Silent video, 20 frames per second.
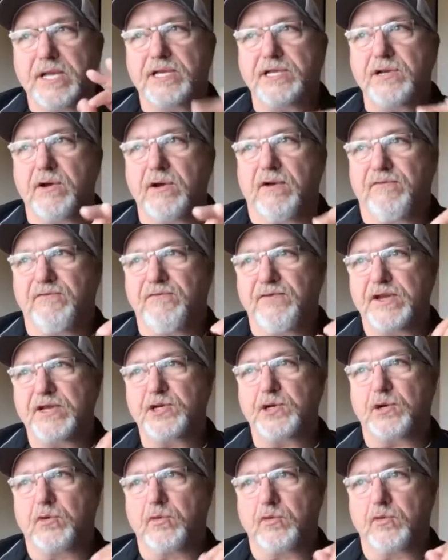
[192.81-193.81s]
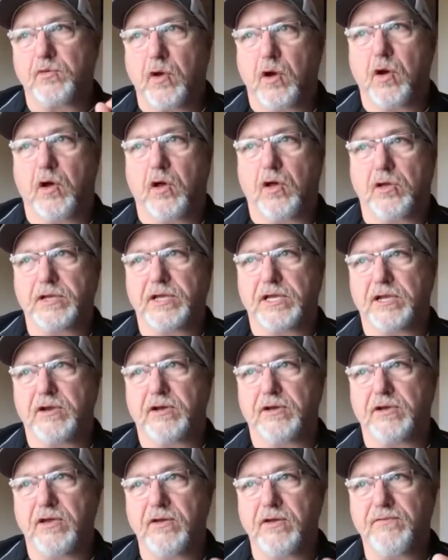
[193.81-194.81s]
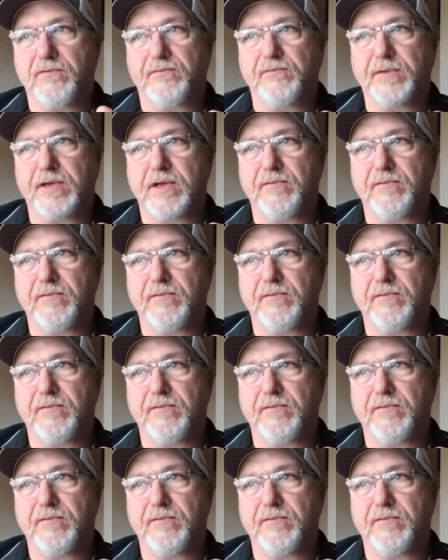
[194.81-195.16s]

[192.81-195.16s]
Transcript: your official role? You've